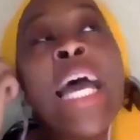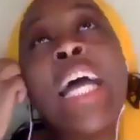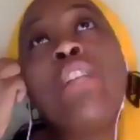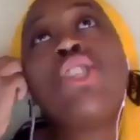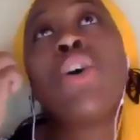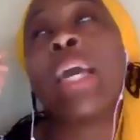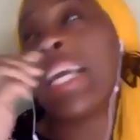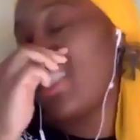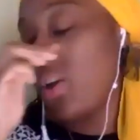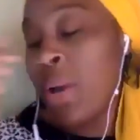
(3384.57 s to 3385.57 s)
And so I
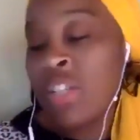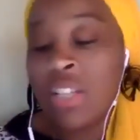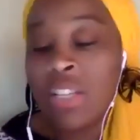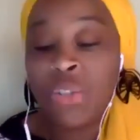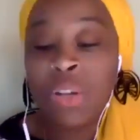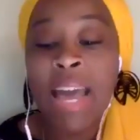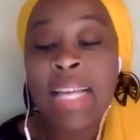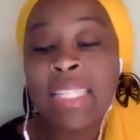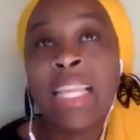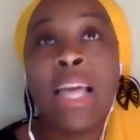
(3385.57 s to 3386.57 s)
guess the question is sort of
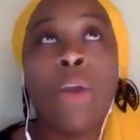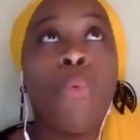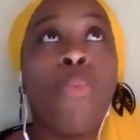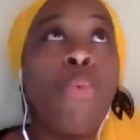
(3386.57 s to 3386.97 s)
asking, like,